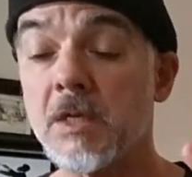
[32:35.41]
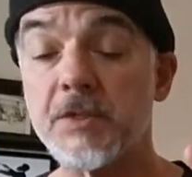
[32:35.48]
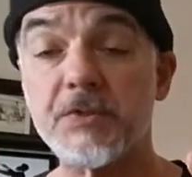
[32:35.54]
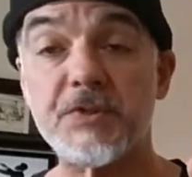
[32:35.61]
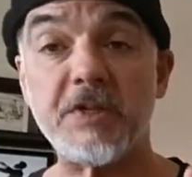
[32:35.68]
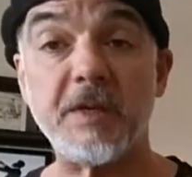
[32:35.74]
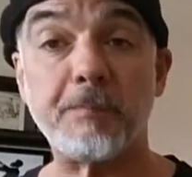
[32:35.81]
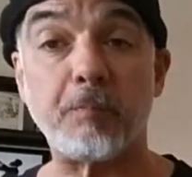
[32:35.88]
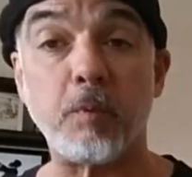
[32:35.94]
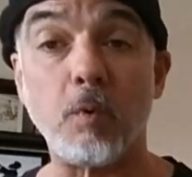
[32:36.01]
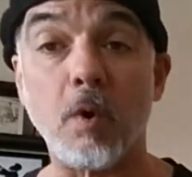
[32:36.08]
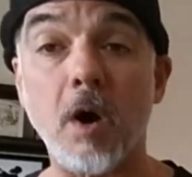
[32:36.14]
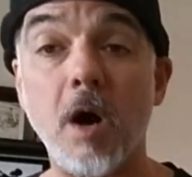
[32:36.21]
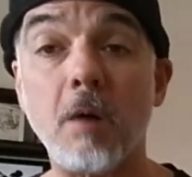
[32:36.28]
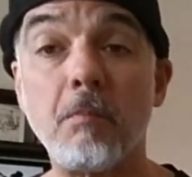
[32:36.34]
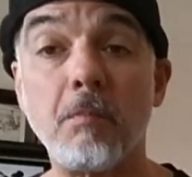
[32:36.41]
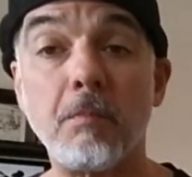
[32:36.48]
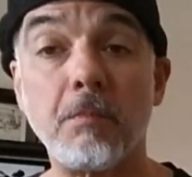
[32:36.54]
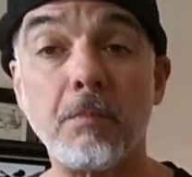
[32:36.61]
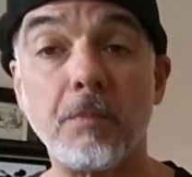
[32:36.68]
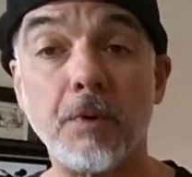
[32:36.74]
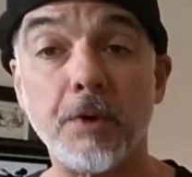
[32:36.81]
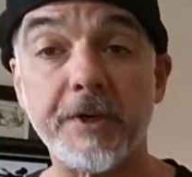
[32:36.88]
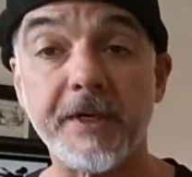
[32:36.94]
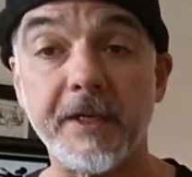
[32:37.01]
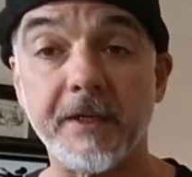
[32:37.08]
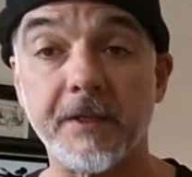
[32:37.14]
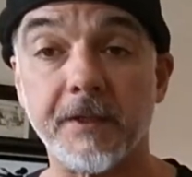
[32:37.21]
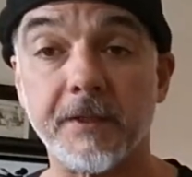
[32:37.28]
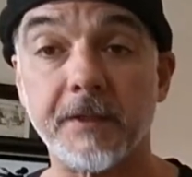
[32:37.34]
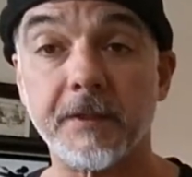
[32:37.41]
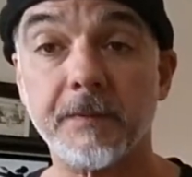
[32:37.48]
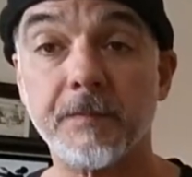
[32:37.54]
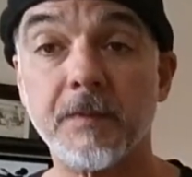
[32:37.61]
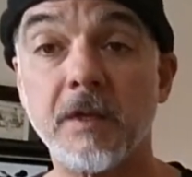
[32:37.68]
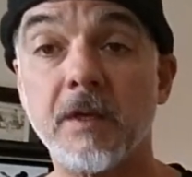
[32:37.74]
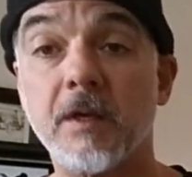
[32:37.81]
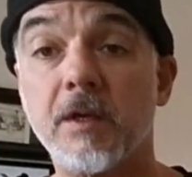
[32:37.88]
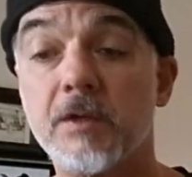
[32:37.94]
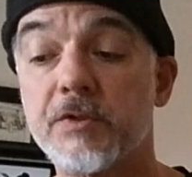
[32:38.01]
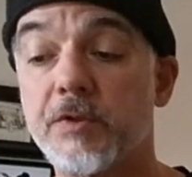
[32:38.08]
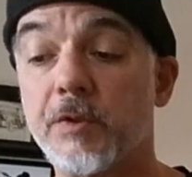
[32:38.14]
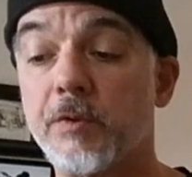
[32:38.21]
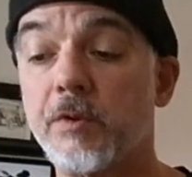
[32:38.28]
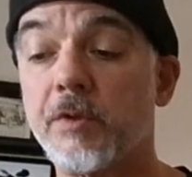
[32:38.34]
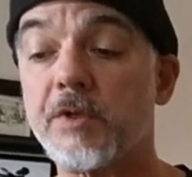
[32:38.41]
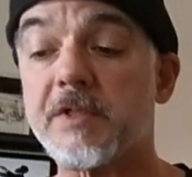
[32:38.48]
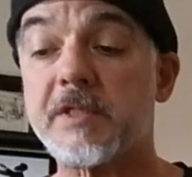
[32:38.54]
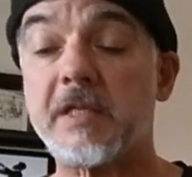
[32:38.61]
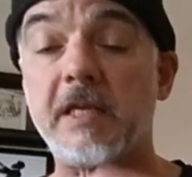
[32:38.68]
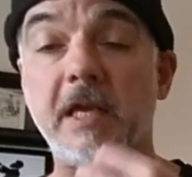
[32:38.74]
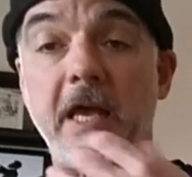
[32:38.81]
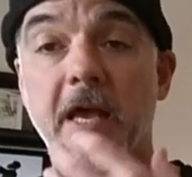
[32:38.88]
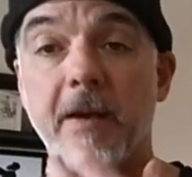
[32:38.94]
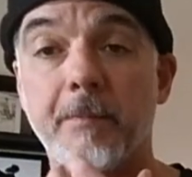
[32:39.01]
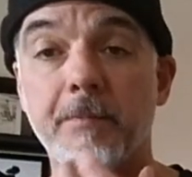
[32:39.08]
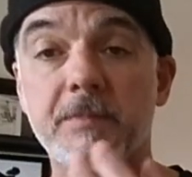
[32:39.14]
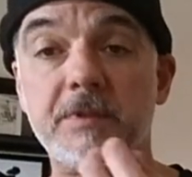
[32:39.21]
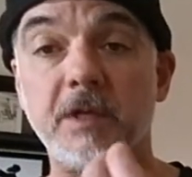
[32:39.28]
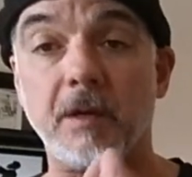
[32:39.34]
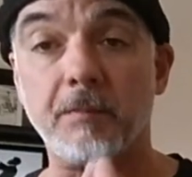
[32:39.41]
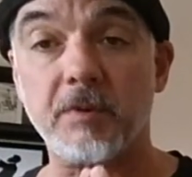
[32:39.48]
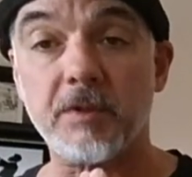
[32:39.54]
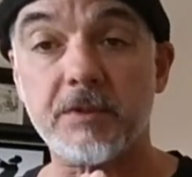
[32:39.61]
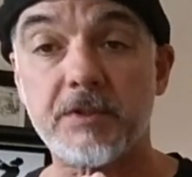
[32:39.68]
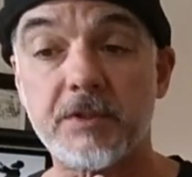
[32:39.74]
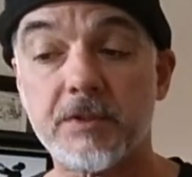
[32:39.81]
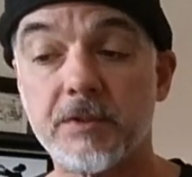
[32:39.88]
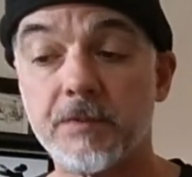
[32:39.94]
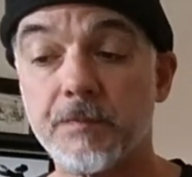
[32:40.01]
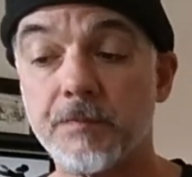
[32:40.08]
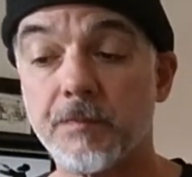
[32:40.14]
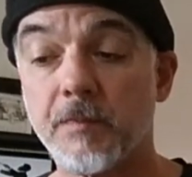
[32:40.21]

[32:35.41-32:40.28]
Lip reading: Si può mmorir. So notice the M doubles